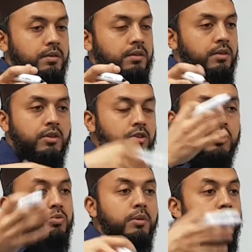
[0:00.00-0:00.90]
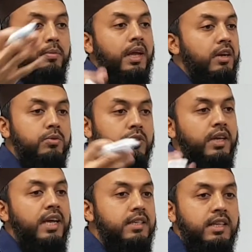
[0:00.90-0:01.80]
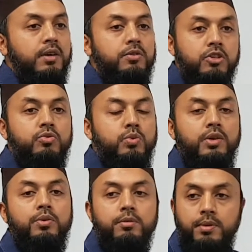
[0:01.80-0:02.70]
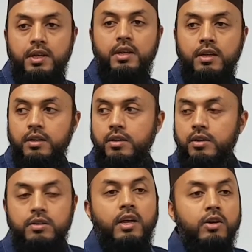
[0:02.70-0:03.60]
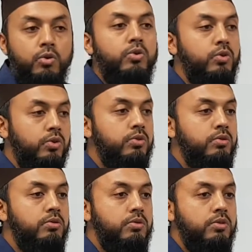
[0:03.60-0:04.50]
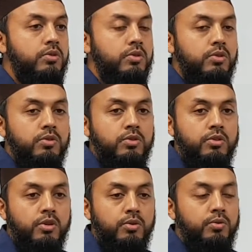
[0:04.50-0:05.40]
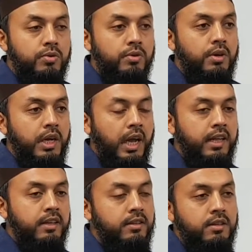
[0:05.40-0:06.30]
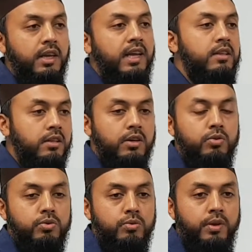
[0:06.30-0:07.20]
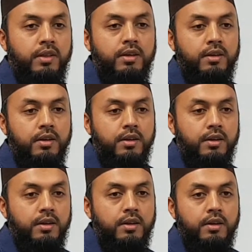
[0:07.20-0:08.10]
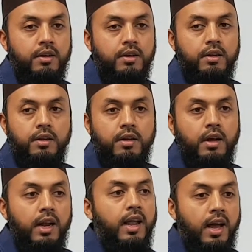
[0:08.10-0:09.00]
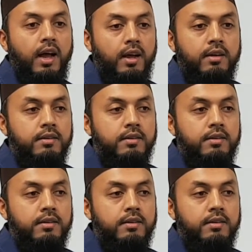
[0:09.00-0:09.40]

No, just we will be. I don't want to negate it now. Just we will be. Nakuno. So, and then negate the nakuno with a? Ala.